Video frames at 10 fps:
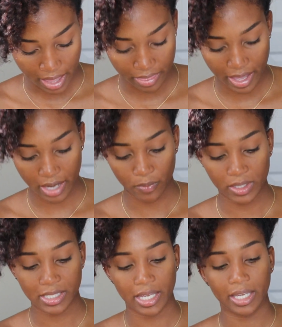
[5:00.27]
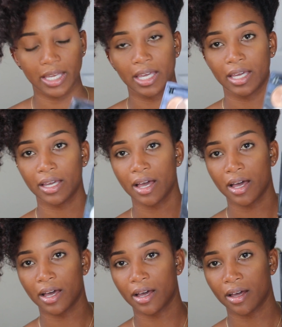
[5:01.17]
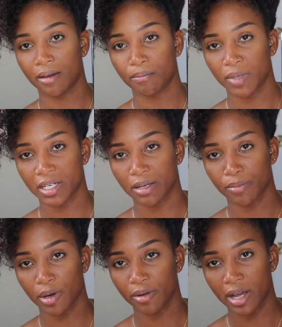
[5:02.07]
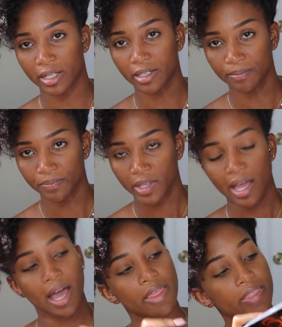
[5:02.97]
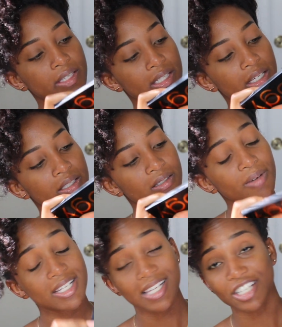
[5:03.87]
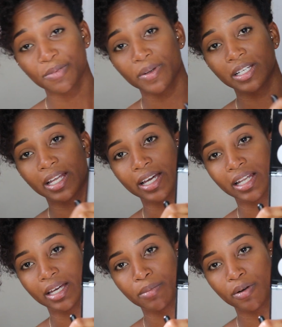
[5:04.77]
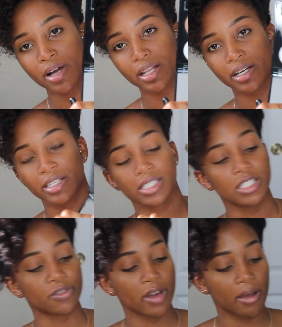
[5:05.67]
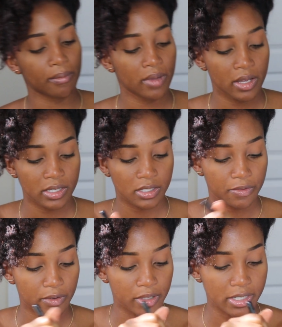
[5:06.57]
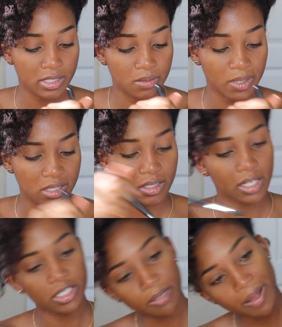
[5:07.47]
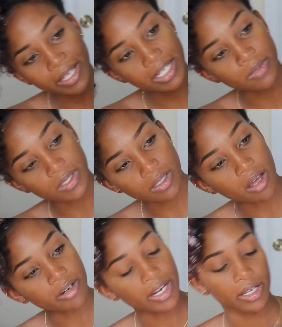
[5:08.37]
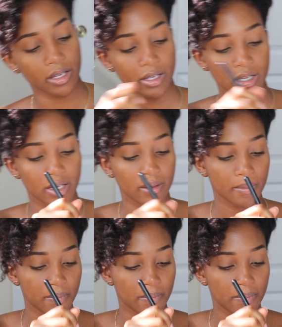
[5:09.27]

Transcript: And then we're taking a medium brown color. And this is, well, it's actually pretty light, a light brown color. This is from Sephora's Mixology palette, that's what it's called, right? Yeah.